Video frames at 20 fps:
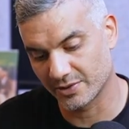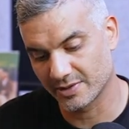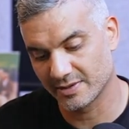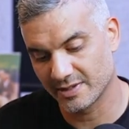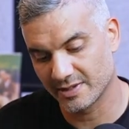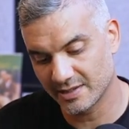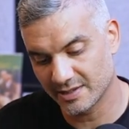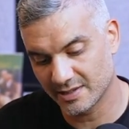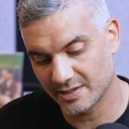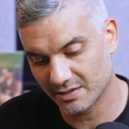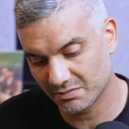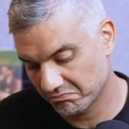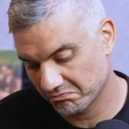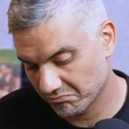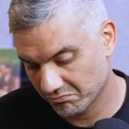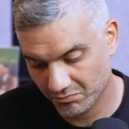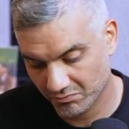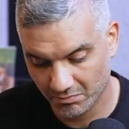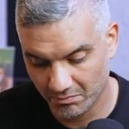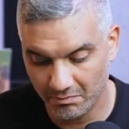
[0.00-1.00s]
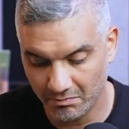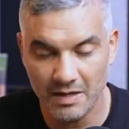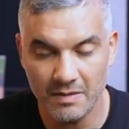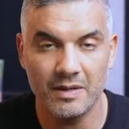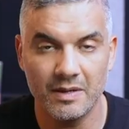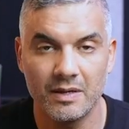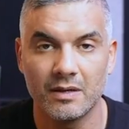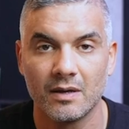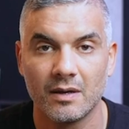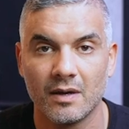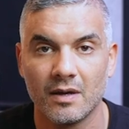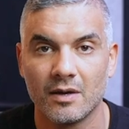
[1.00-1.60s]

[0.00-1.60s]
This is maybe